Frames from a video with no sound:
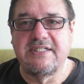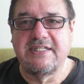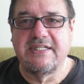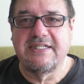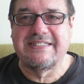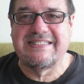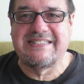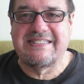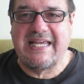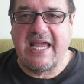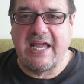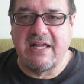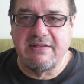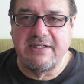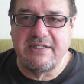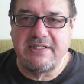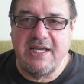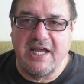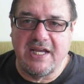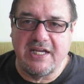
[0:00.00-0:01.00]
isn't
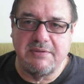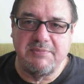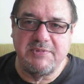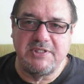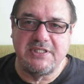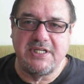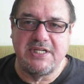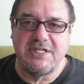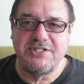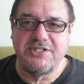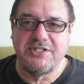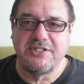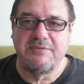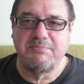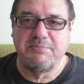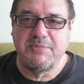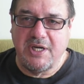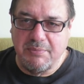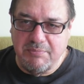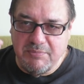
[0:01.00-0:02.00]
exactly
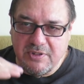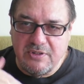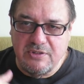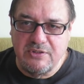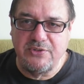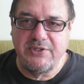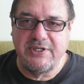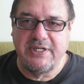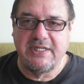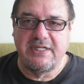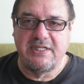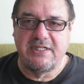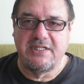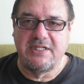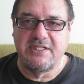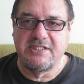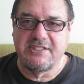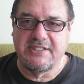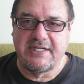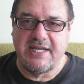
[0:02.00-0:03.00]
documentation, but I'm including it
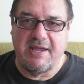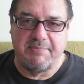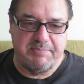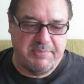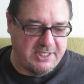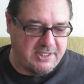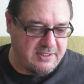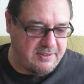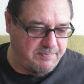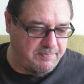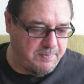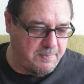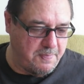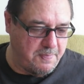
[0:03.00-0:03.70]
in this topic.